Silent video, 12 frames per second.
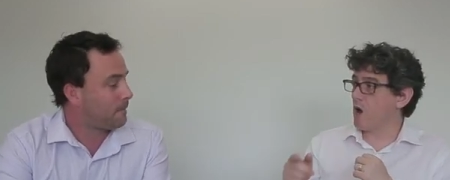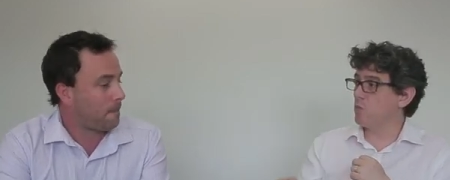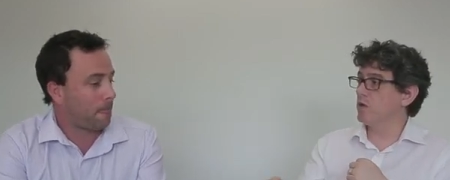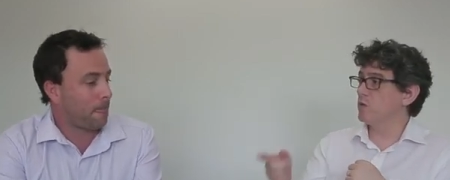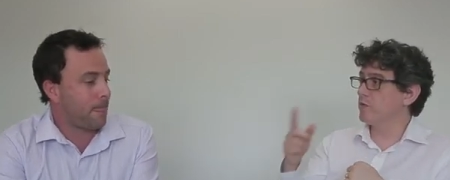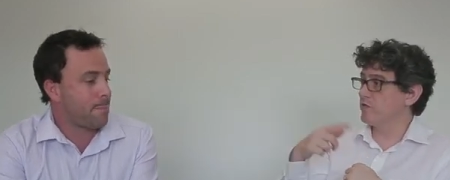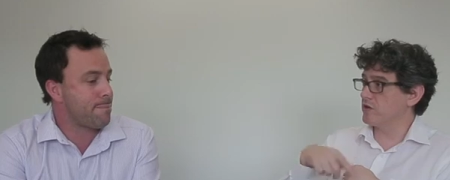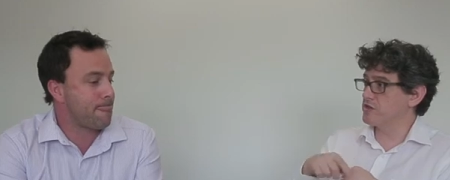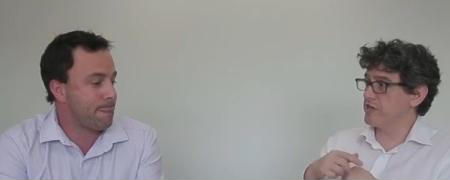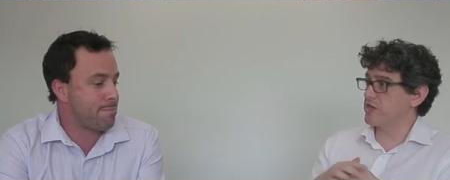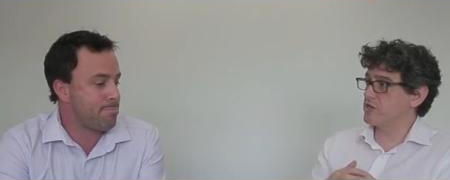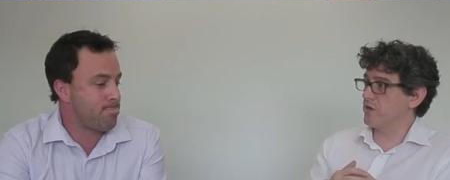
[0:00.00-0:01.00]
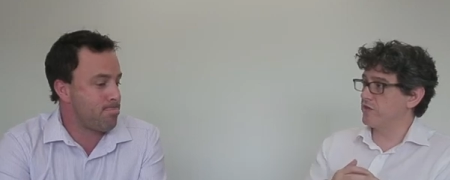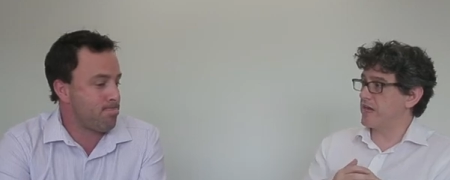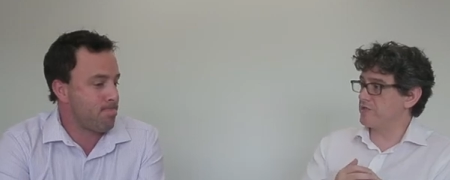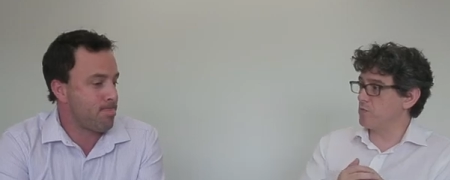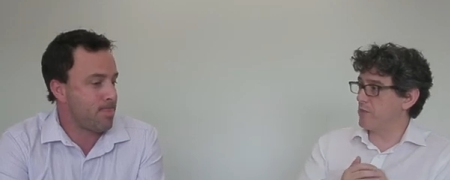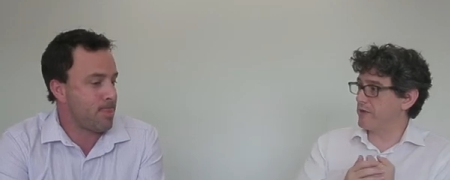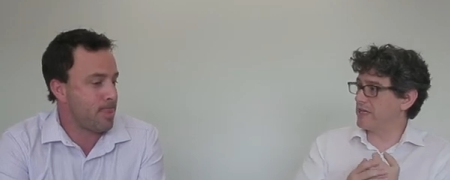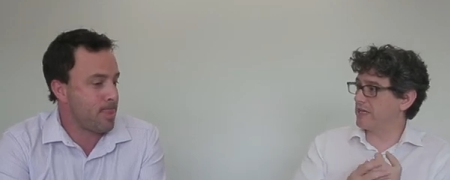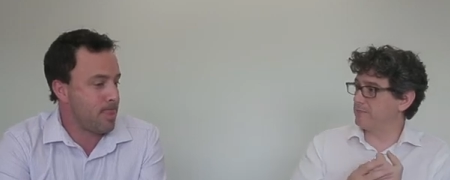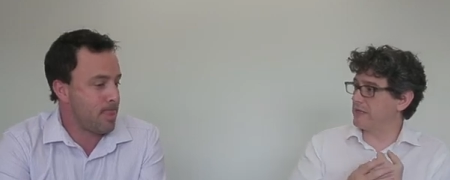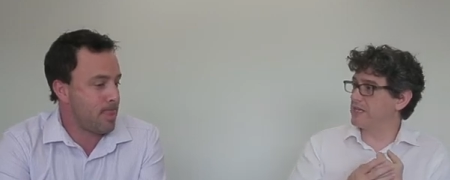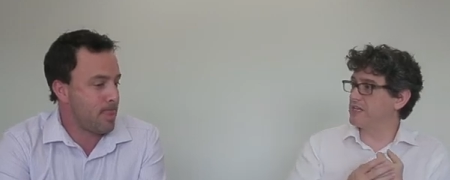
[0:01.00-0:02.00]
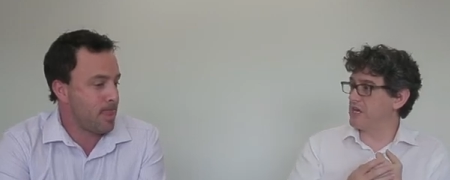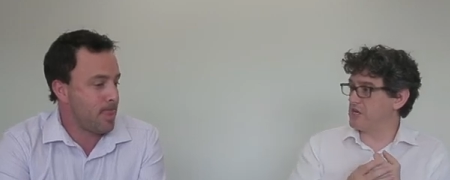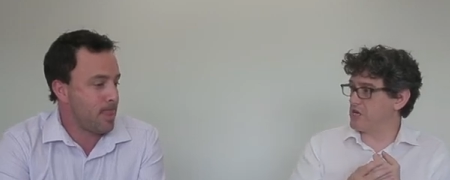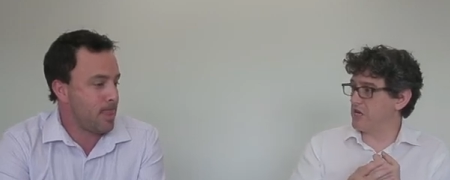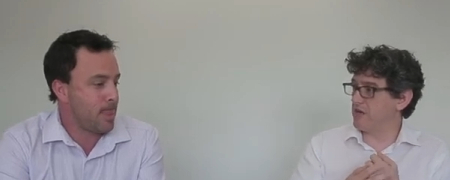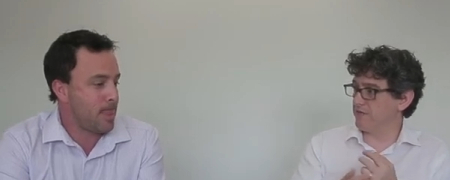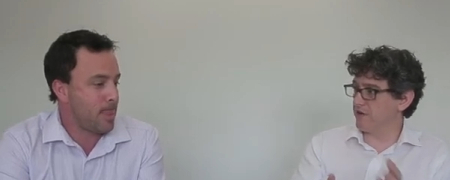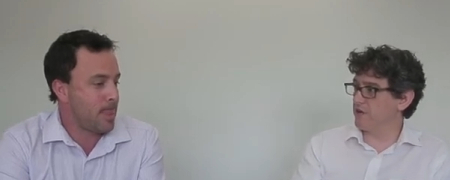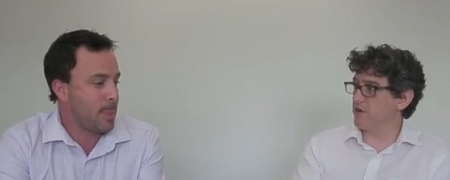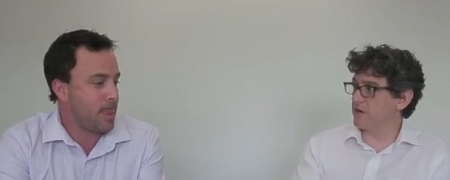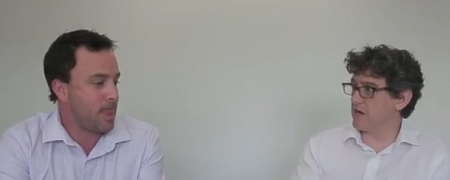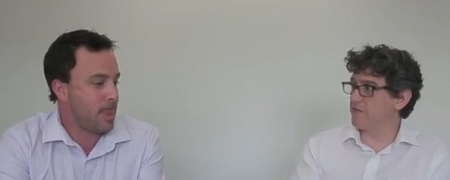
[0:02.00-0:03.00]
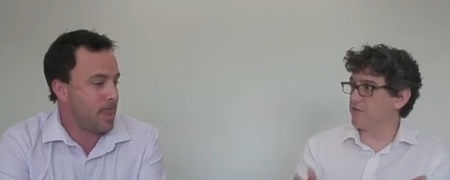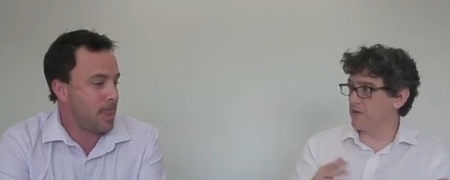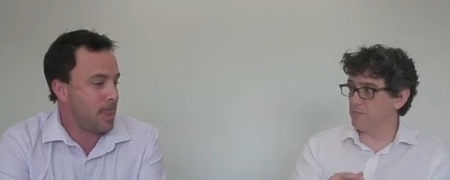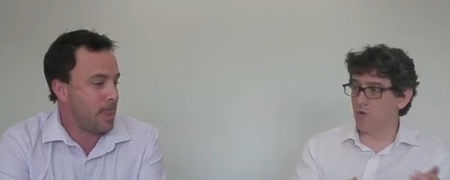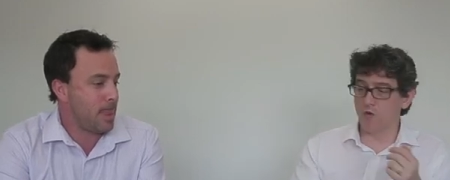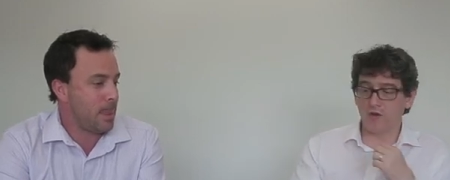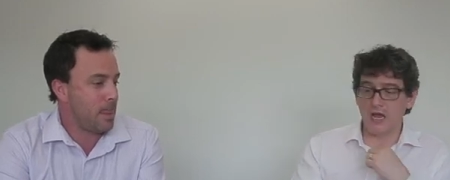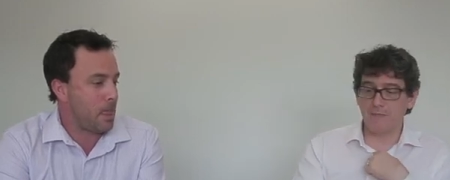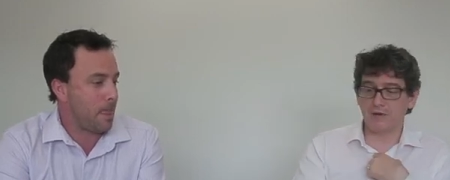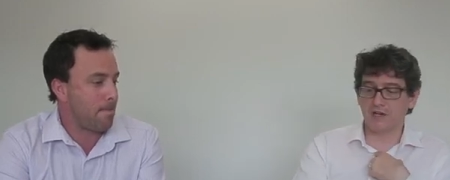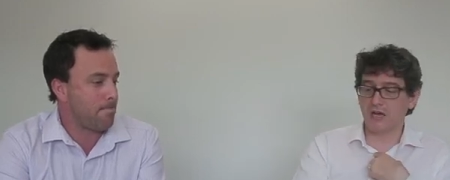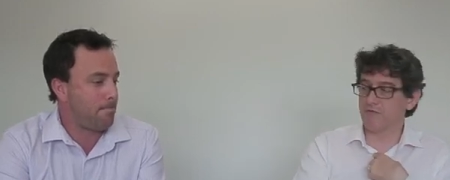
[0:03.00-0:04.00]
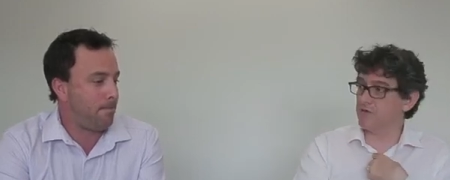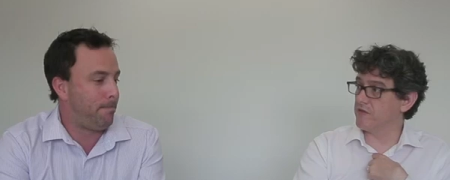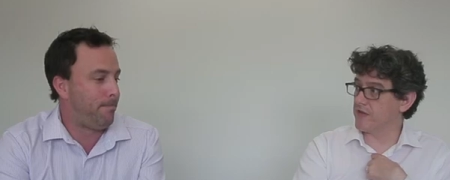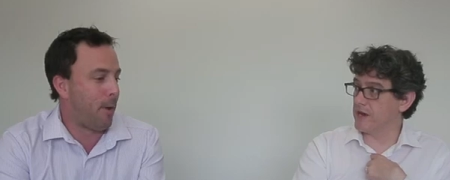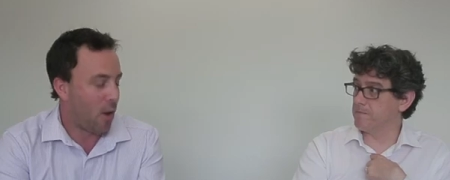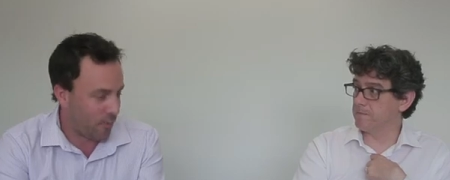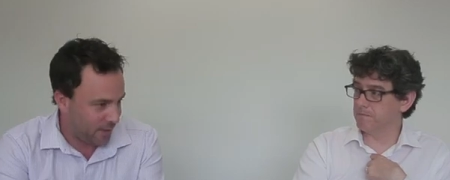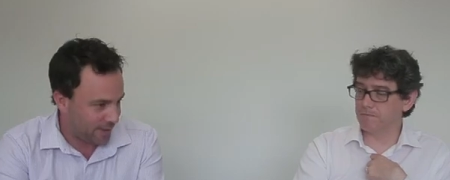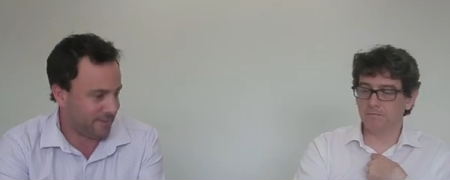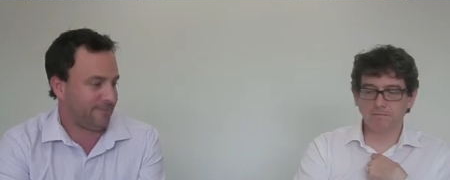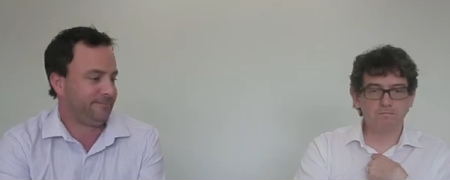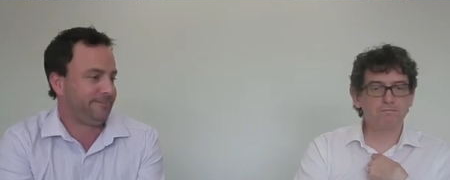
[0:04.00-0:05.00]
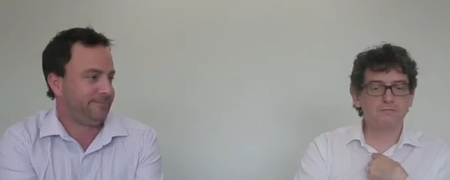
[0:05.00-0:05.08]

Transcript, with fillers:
Speaker 1: I will. We've got a section on that when we get a bit geekier, and if I don't cover it, I'm more than happy to cover it then. Perfect.